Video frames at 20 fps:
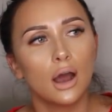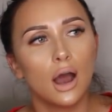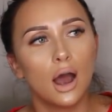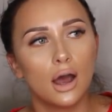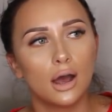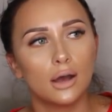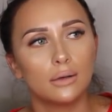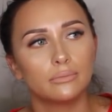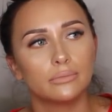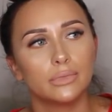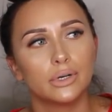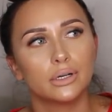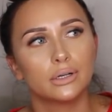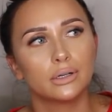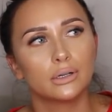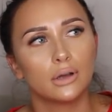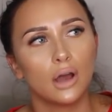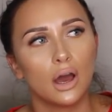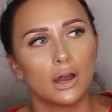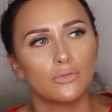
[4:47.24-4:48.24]
um,
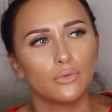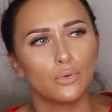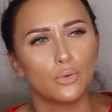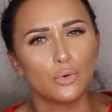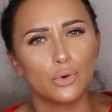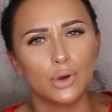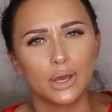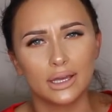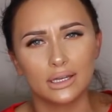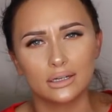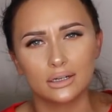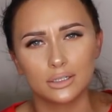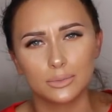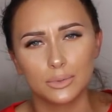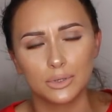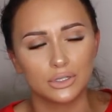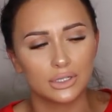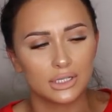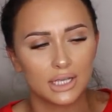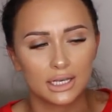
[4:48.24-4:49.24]
kind of orchid, I
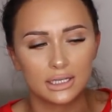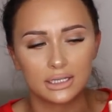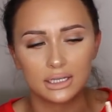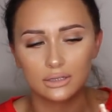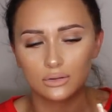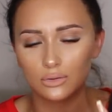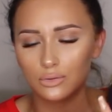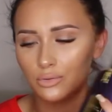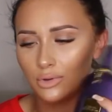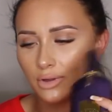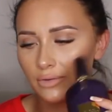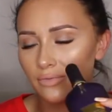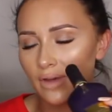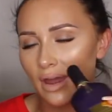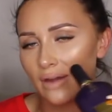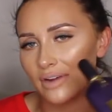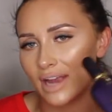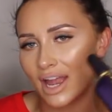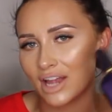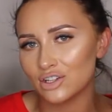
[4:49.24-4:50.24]
suppose you say, because these are all the
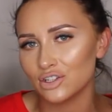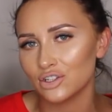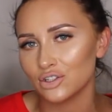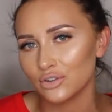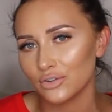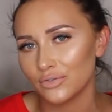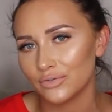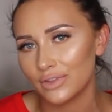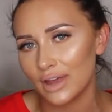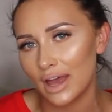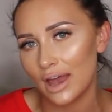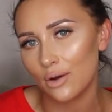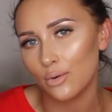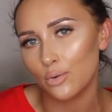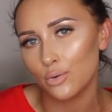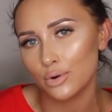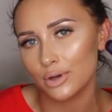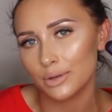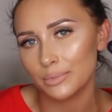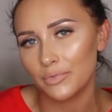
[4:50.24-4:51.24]
variations of their
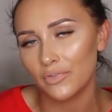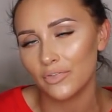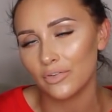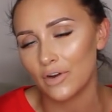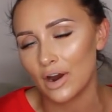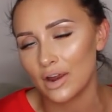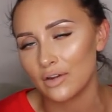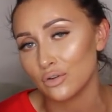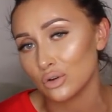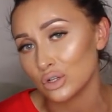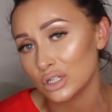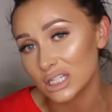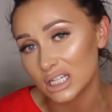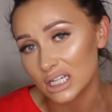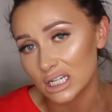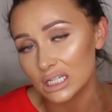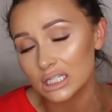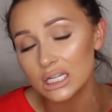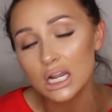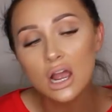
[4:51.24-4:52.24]
orchid
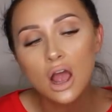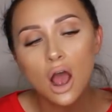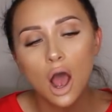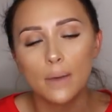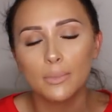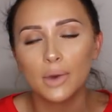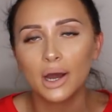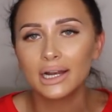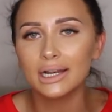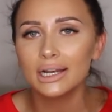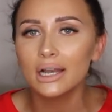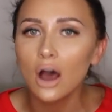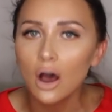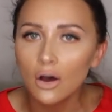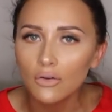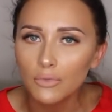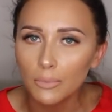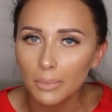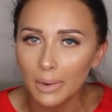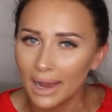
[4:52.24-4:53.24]
fragrances. Um, I
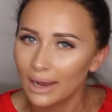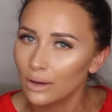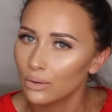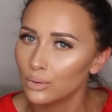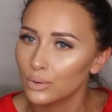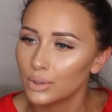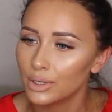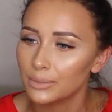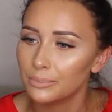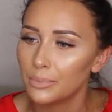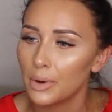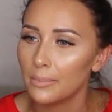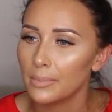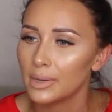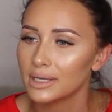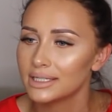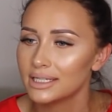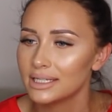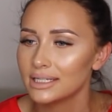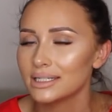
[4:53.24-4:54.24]
love black orchid, but
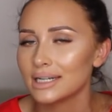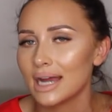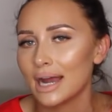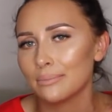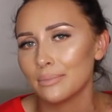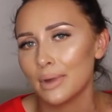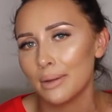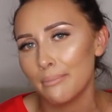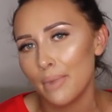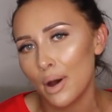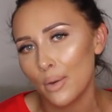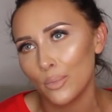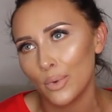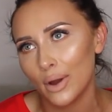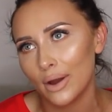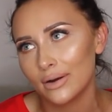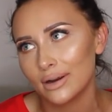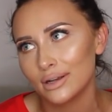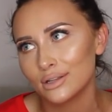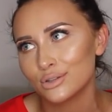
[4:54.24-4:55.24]
my sister and my mum
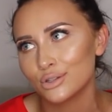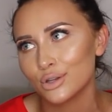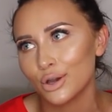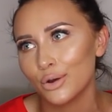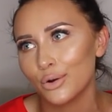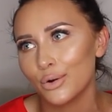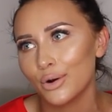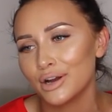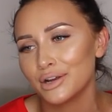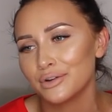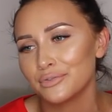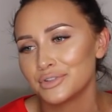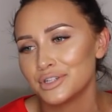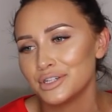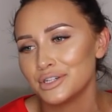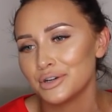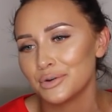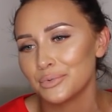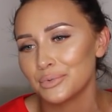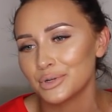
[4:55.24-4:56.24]
wear it, so I
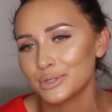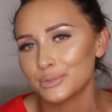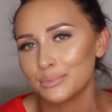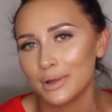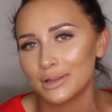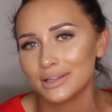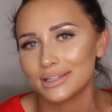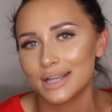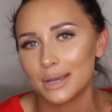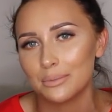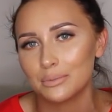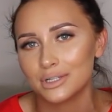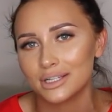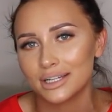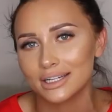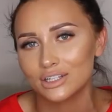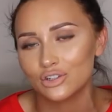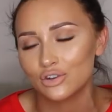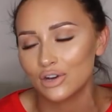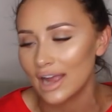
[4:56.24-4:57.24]
obviously don't want to smell the same as
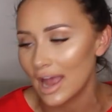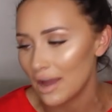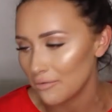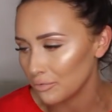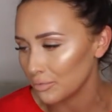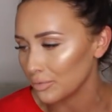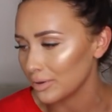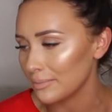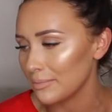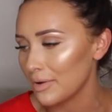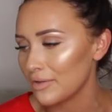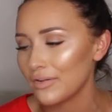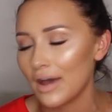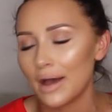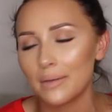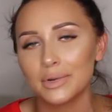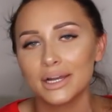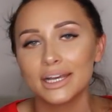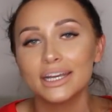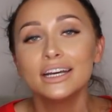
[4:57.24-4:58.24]
literally everyone in my
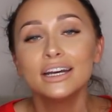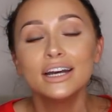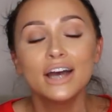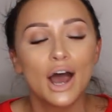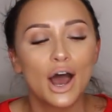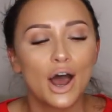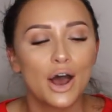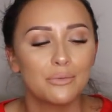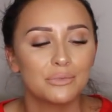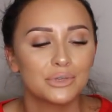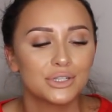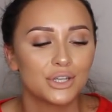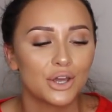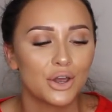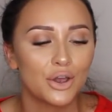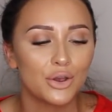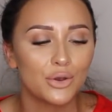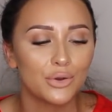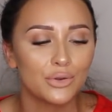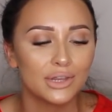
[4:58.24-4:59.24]
family. Um, so
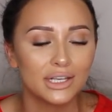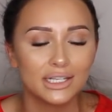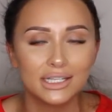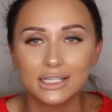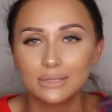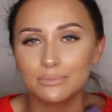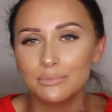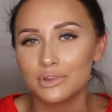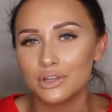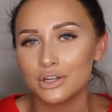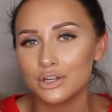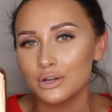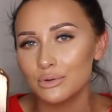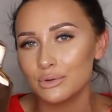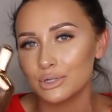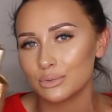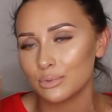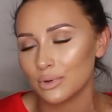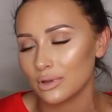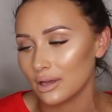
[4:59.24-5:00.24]
this is the
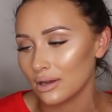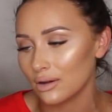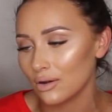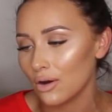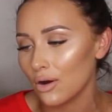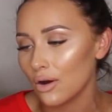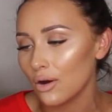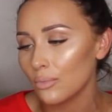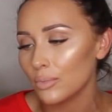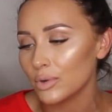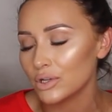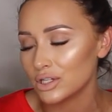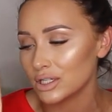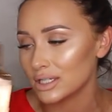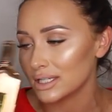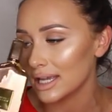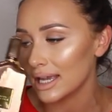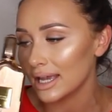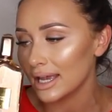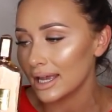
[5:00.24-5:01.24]
newest one I got, which is